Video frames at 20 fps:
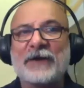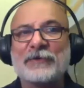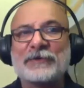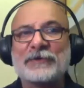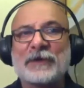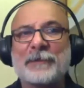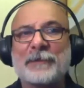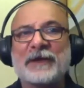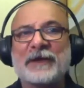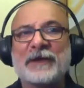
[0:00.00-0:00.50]

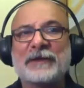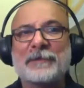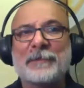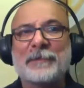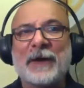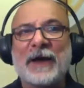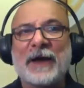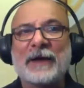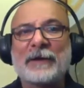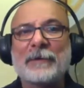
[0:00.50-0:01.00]
coming at the
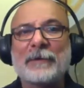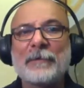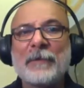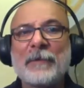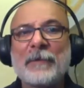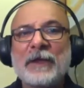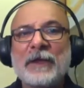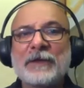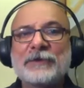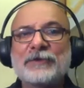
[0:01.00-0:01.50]
back.
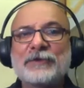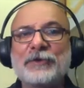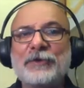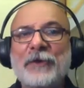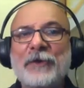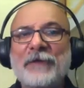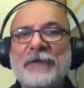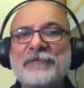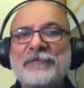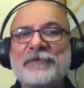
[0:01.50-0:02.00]
So
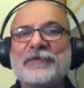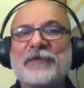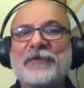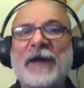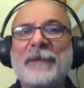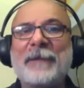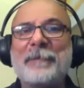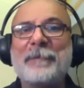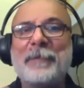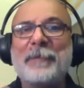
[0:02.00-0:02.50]
you have to
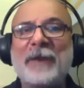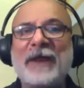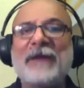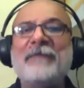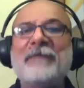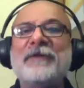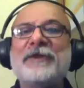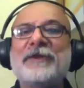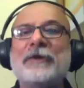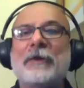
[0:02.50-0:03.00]
try playing
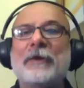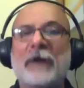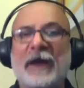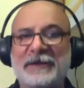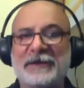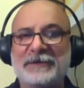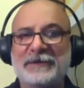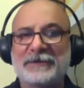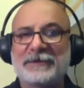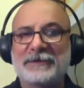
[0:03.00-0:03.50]
with your
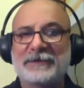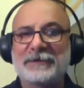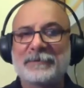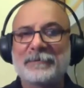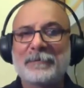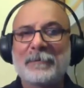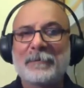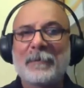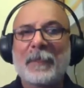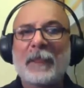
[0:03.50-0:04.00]
lights,
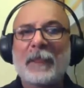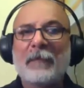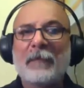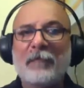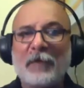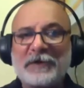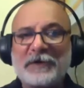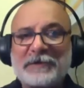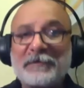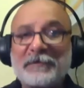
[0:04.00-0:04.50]

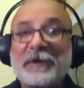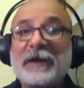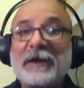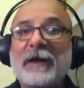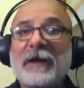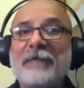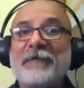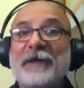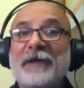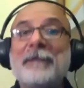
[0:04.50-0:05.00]
whatever
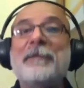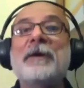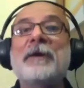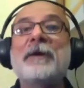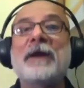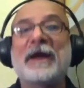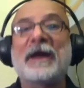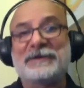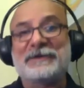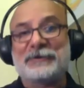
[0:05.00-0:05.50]
available
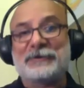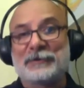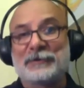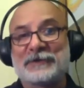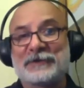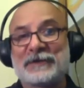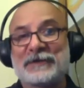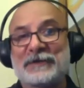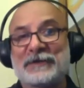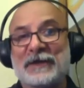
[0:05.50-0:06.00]
light
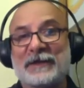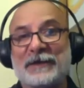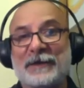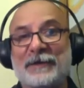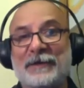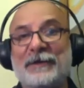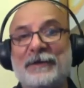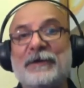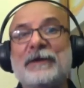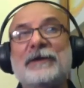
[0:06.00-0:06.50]
sources are
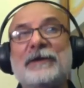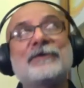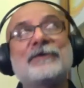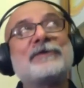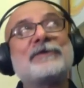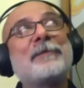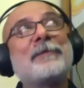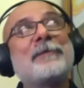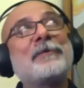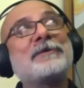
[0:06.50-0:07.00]
there. So
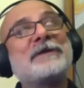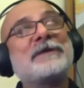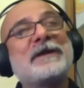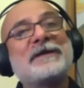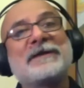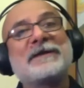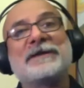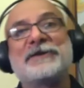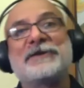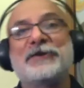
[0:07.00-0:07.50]
suppose there
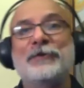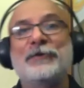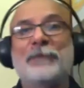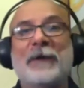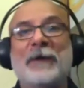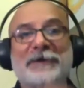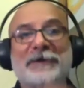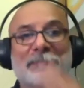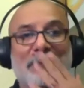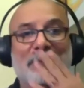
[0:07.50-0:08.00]
is a tube
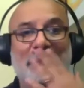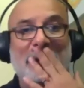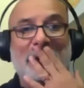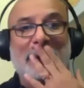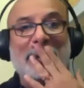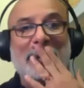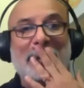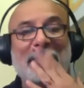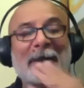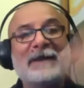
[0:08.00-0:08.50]
light over
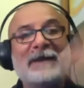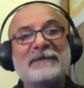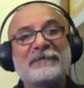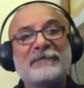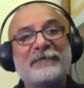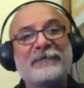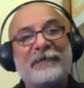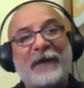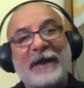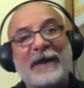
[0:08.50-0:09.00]
there, and
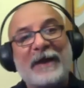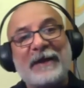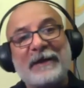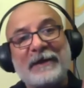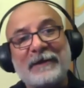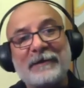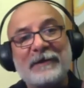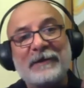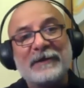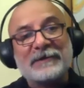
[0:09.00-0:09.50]

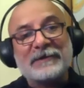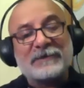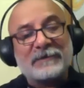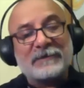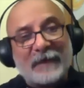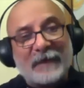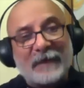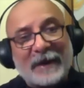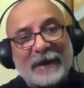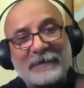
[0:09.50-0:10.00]

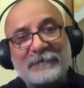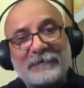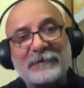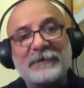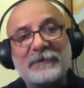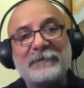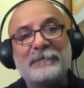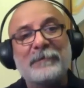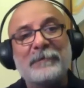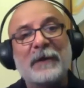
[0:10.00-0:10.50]
it's right
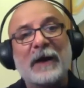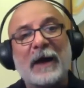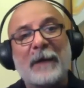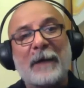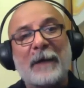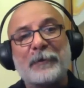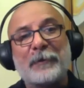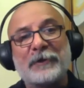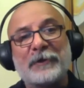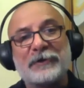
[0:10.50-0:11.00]

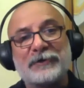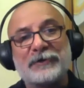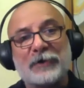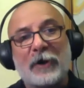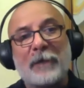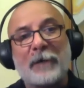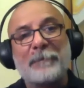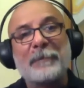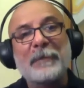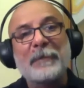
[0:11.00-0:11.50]
up on the
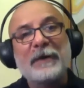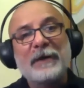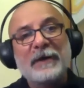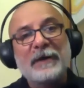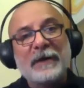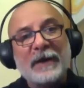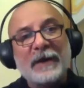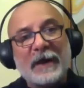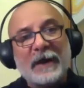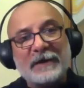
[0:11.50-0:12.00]
top,
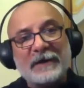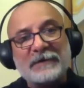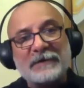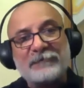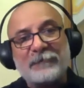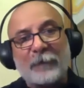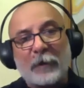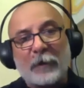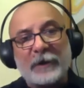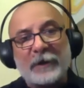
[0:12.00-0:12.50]
and it's
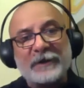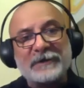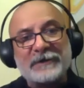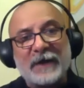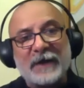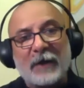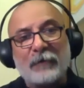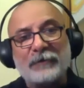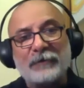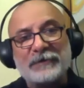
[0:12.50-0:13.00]
falling
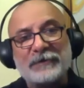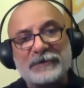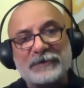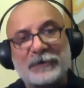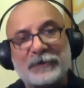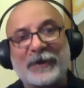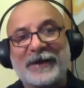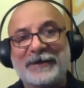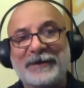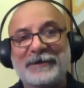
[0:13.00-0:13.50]
down
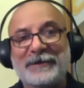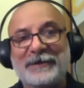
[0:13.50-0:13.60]
straight,